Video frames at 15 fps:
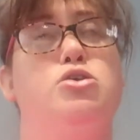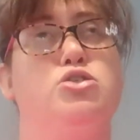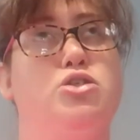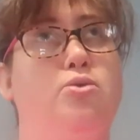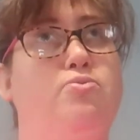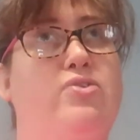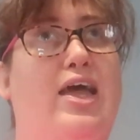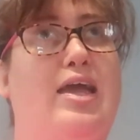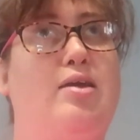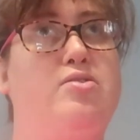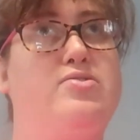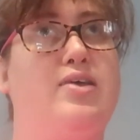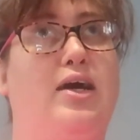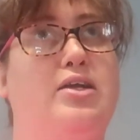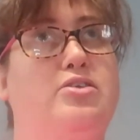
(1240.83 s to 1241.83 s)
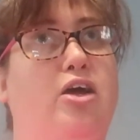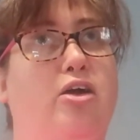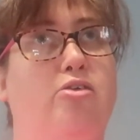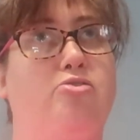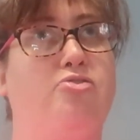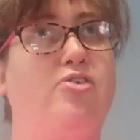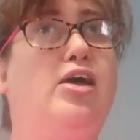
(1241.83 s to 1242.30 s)
Some days I
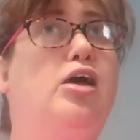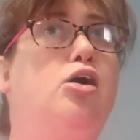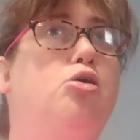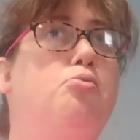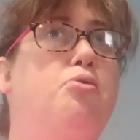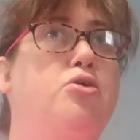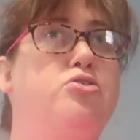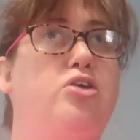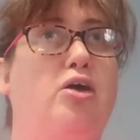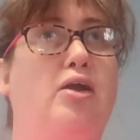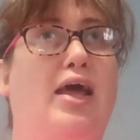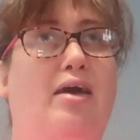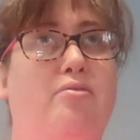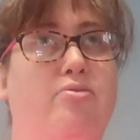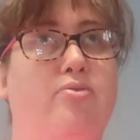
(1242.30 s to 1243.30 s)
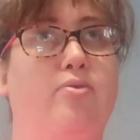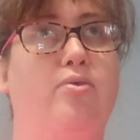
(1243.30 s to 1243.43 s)
don't film or don't have